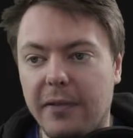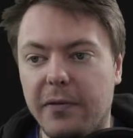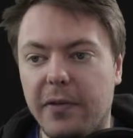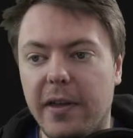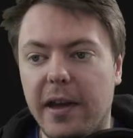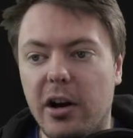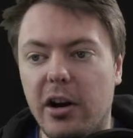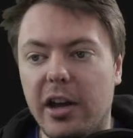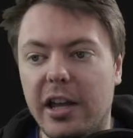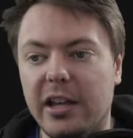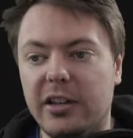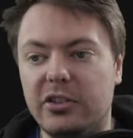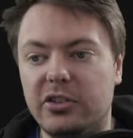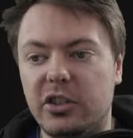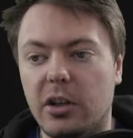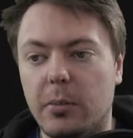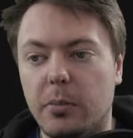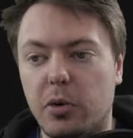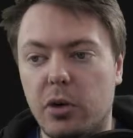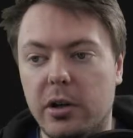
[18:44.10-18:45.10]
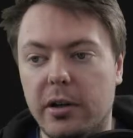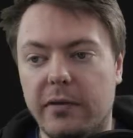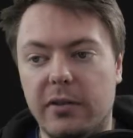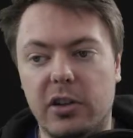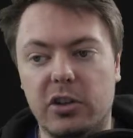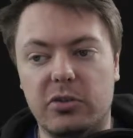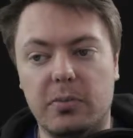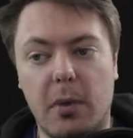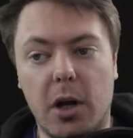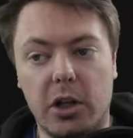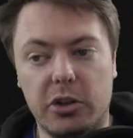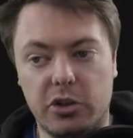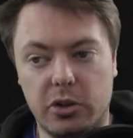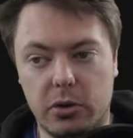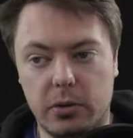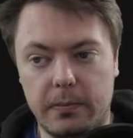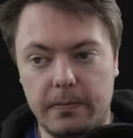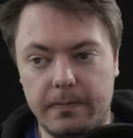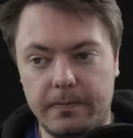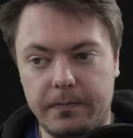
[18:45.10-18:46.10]
if there is a previous
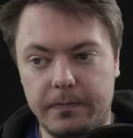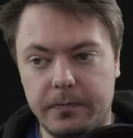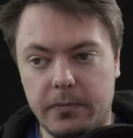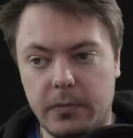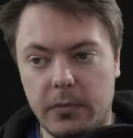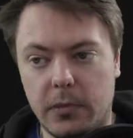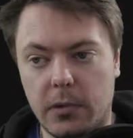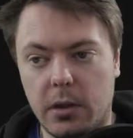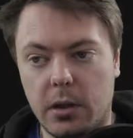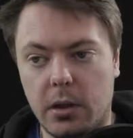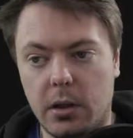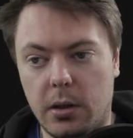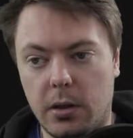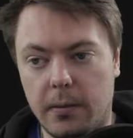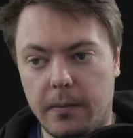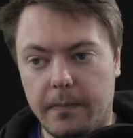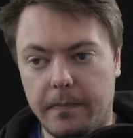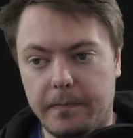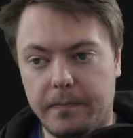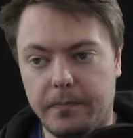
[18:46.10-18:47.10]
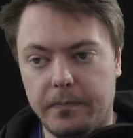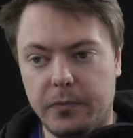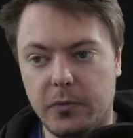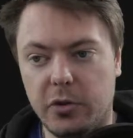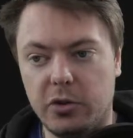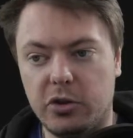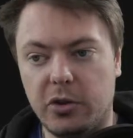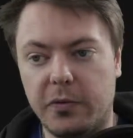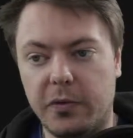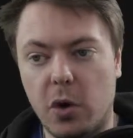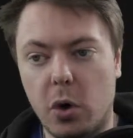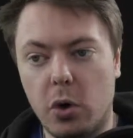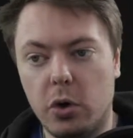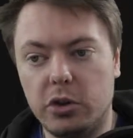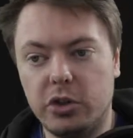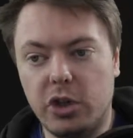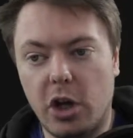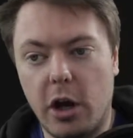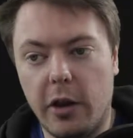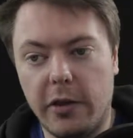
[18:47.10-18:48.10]
module. So of
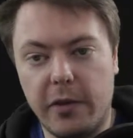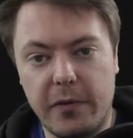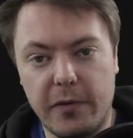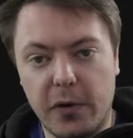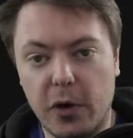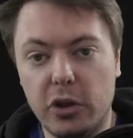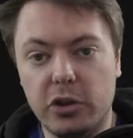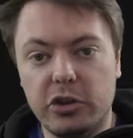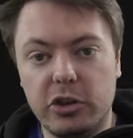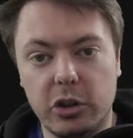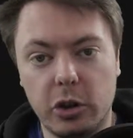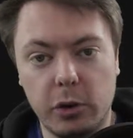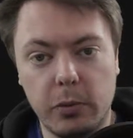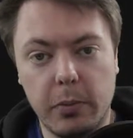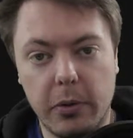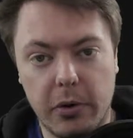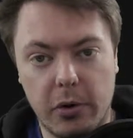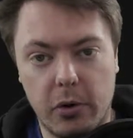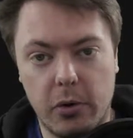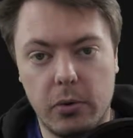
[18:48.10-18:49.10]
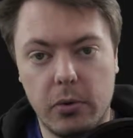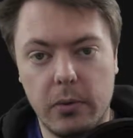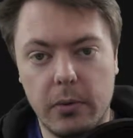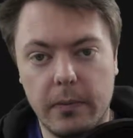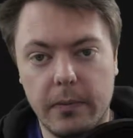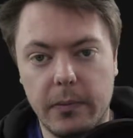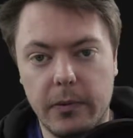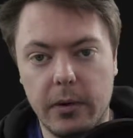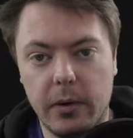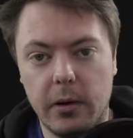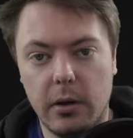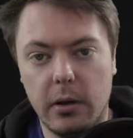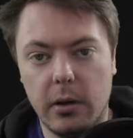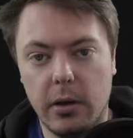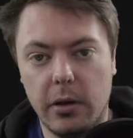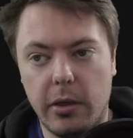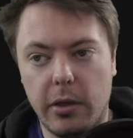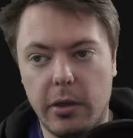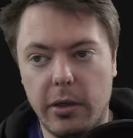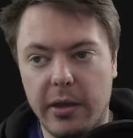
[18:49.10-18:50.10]
course, on the first loop through,
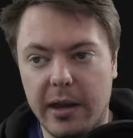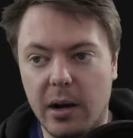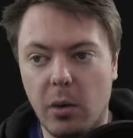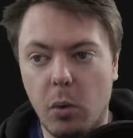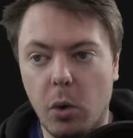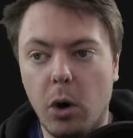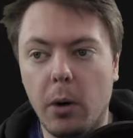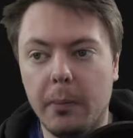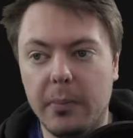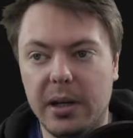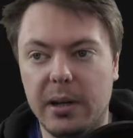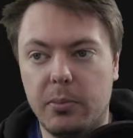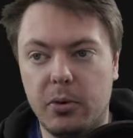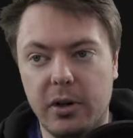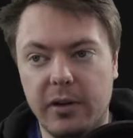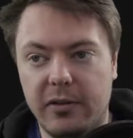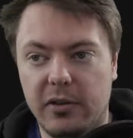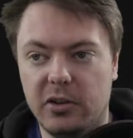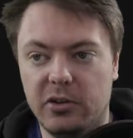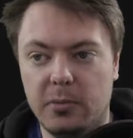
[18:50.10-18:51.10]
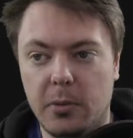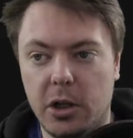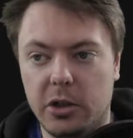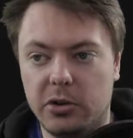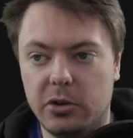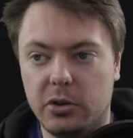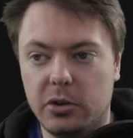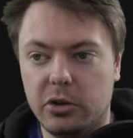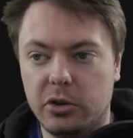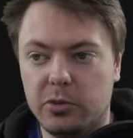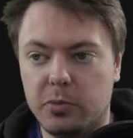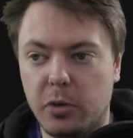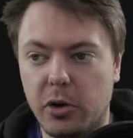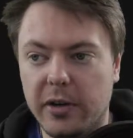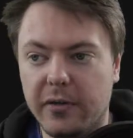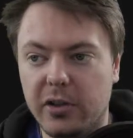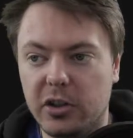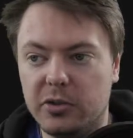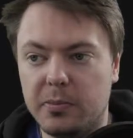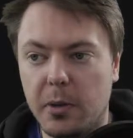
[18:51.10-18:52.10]
there won't be a previous module, because
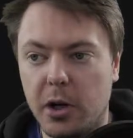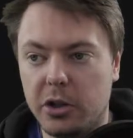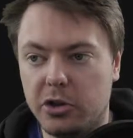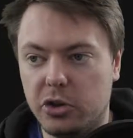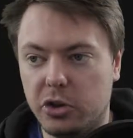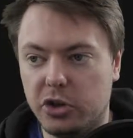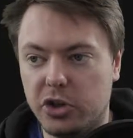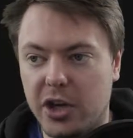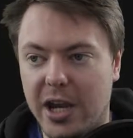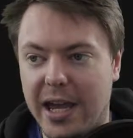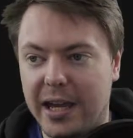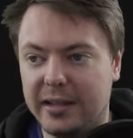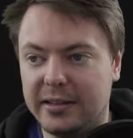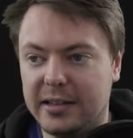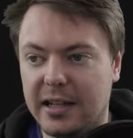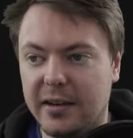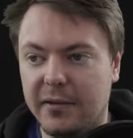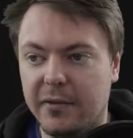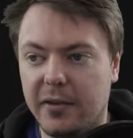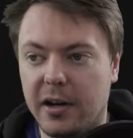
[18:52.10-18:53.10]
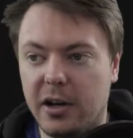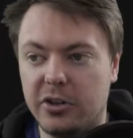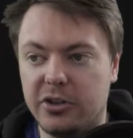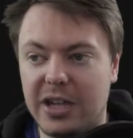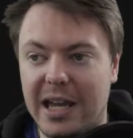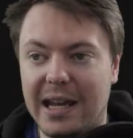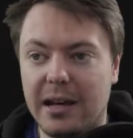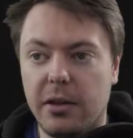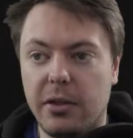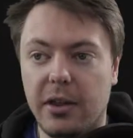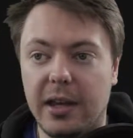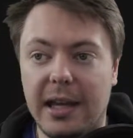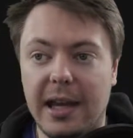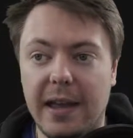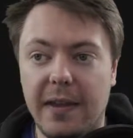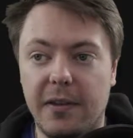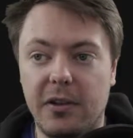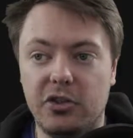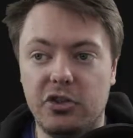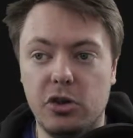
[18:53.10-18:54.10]
previous module checks if there's anything
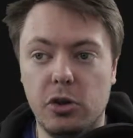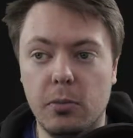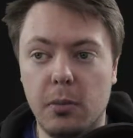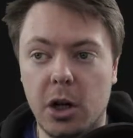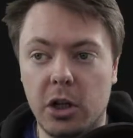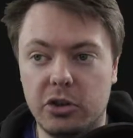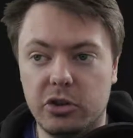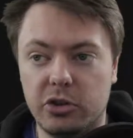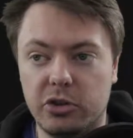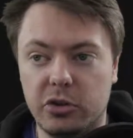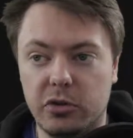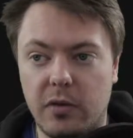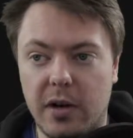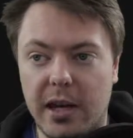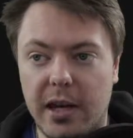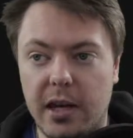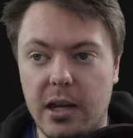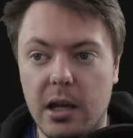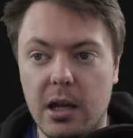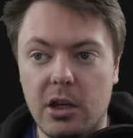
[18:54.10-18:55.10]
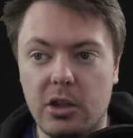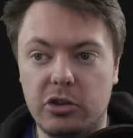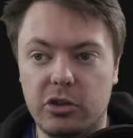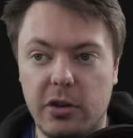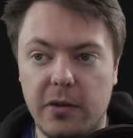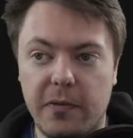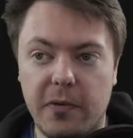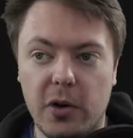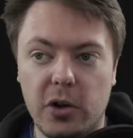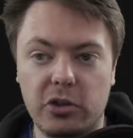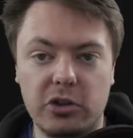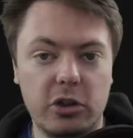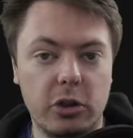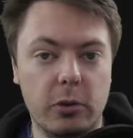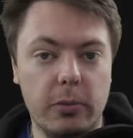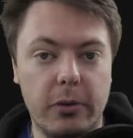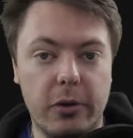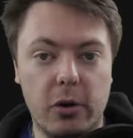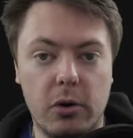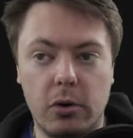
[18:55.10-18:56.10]
in this new modules array. So the first
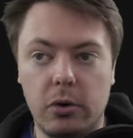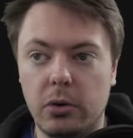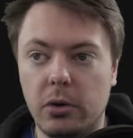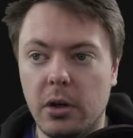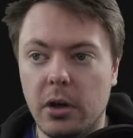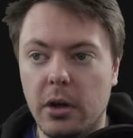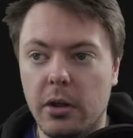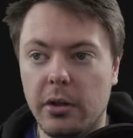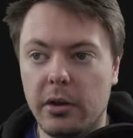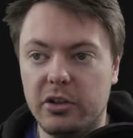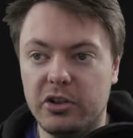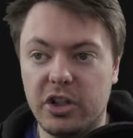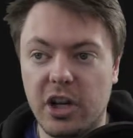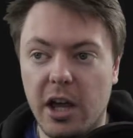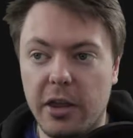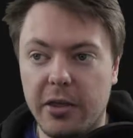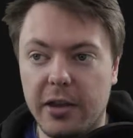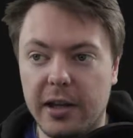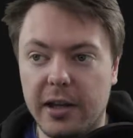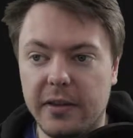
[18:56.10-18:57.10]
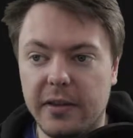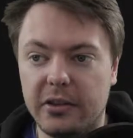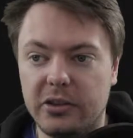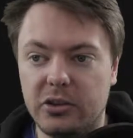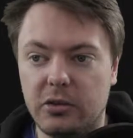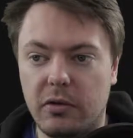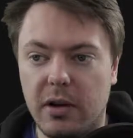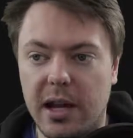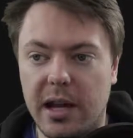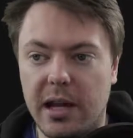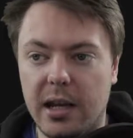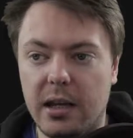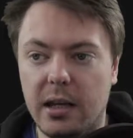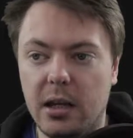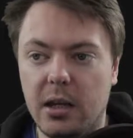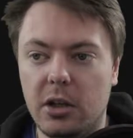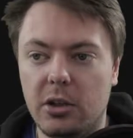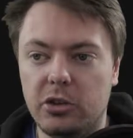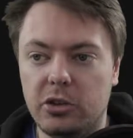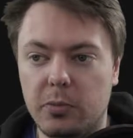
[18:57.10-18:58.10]
loop through, there's nothing in this array,
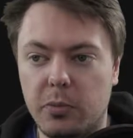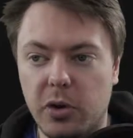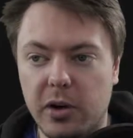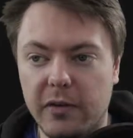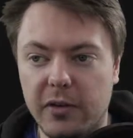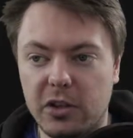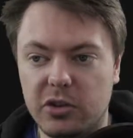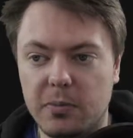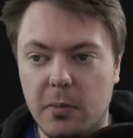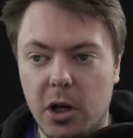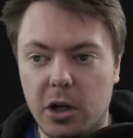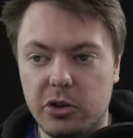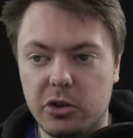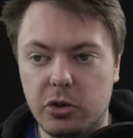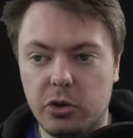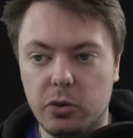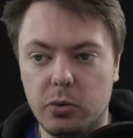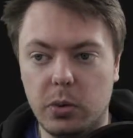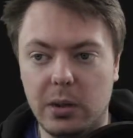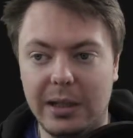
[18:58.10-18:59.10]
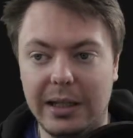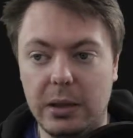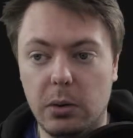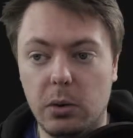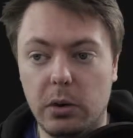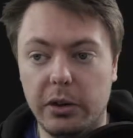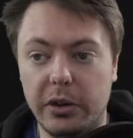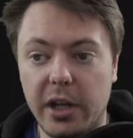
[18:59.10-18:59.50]
so previous modules will equal